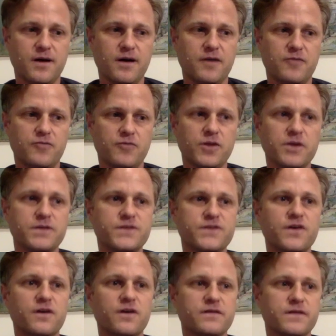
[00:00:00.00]
really
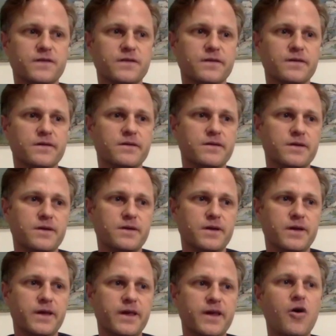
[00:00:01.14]
started to
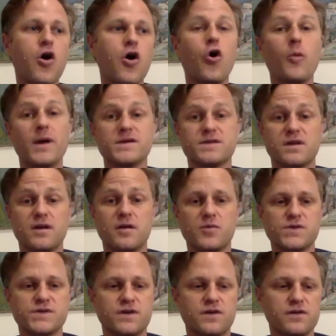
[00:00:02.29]
hit home as the
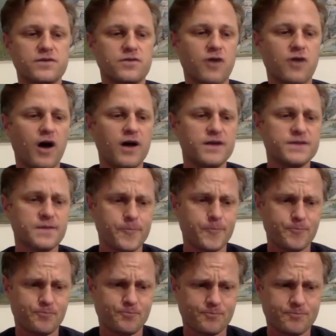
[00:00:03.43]
numbers started to rise.
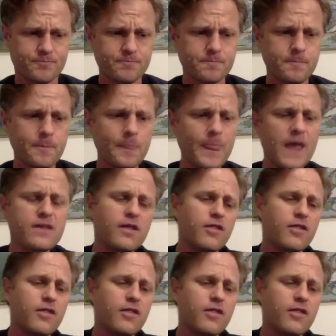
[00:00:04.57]
And then the